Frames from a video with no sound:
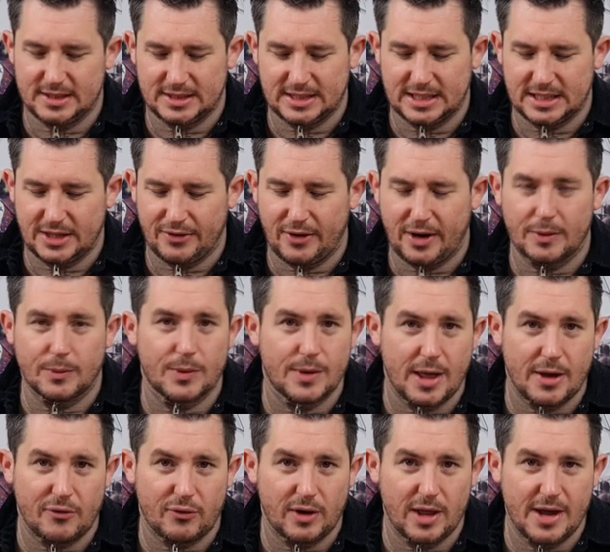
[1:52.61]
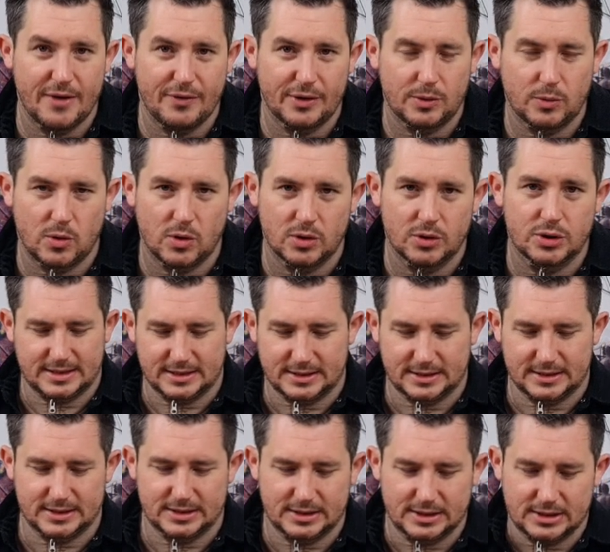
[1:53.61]
since I've had one of their flavoured ones.
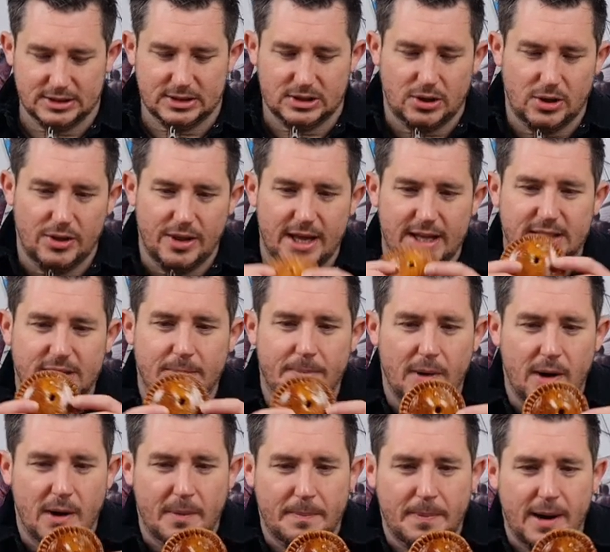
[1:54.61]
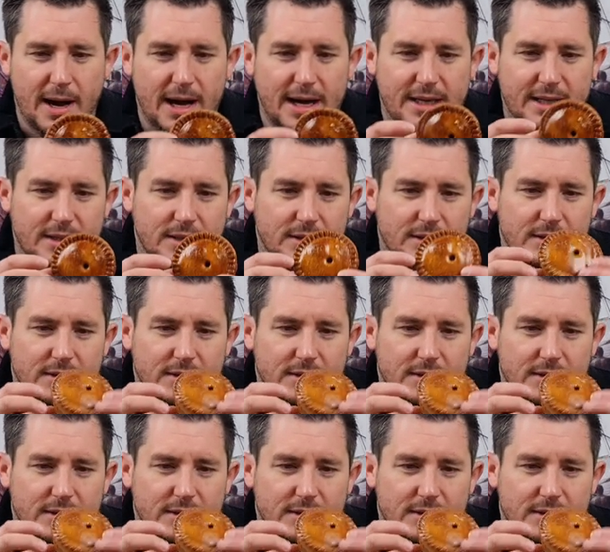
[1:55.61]
So there's the pork pie.